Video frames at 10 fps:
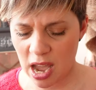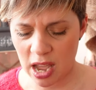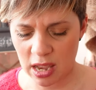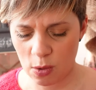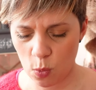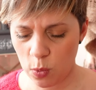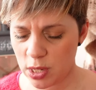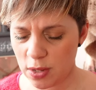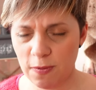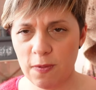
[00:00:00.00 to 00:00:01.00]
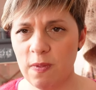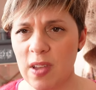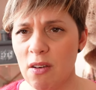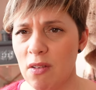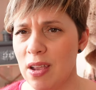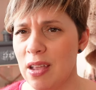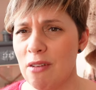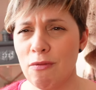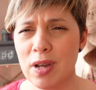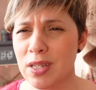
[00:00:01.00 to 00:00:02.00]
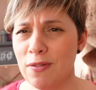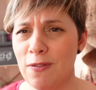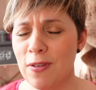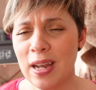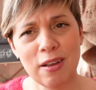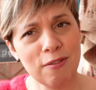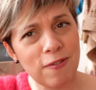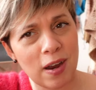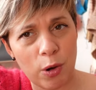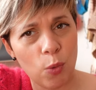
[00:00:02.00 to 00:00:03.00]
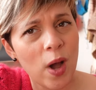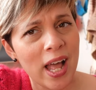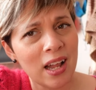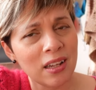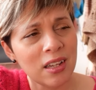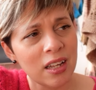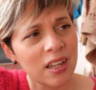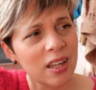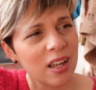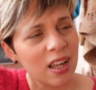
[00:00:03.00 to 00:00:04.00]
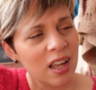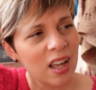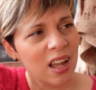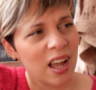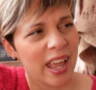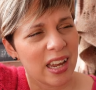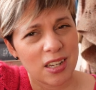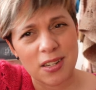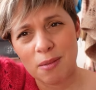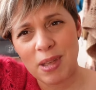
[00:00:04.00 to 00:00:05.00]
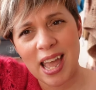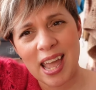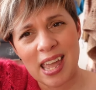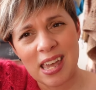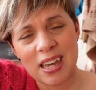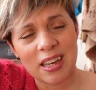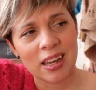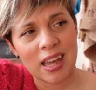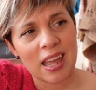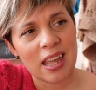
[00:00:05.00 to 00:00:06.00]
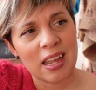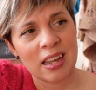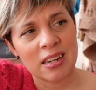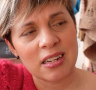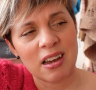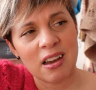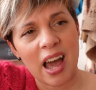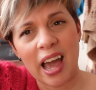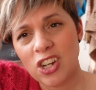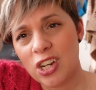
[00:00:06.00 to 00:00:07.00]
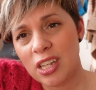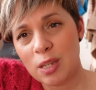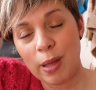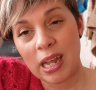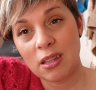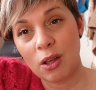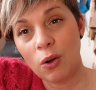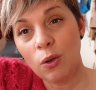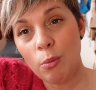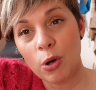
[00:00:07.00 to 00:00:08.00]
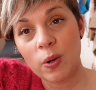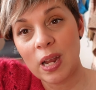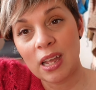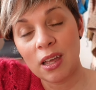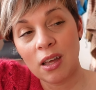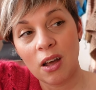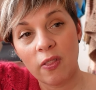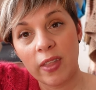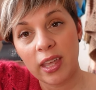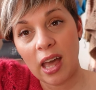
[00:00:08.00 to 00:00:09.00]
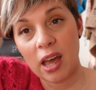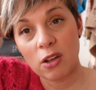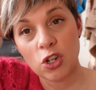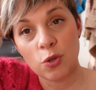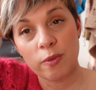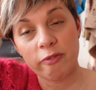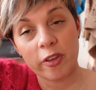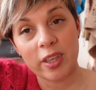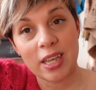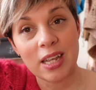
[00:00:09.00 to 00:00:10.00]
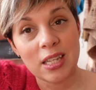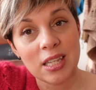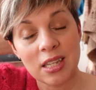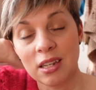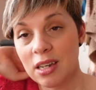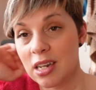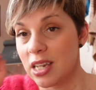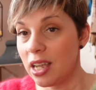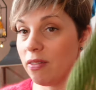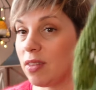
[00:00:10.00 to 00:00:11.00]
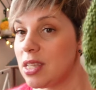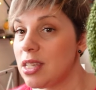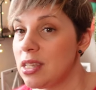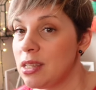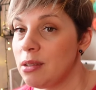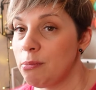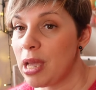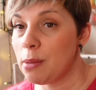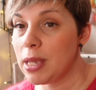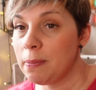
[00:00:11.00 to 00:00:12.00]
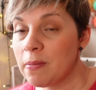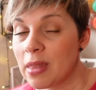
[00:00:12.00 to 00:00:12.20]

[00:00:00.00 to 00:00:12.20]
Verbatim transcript: I wasn't feeling very well. I had a tummy ache, and I actually spent the whole morning on the couch with the kids knitting on this baby.